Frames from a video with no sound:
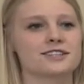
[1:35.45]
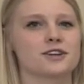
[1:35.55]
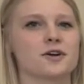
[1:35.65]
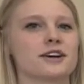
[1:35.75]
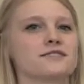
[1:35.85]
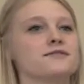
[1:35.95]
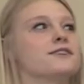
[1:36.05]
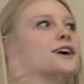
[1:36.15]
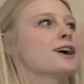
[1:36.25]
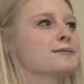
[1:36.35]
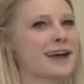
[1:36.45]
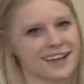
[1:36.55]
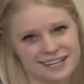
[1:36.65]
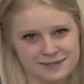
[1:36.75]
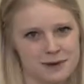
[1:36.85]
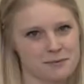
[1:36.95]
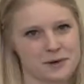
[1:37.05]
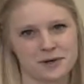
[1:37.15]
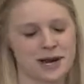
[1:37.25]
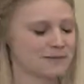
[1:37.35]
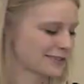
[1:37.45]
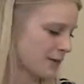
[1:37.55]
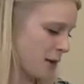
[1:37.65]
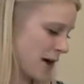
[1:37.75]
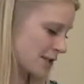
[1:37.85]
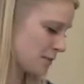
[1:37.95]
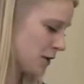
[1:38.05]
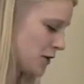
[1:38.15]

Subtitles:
to go as far back into my program as I possibly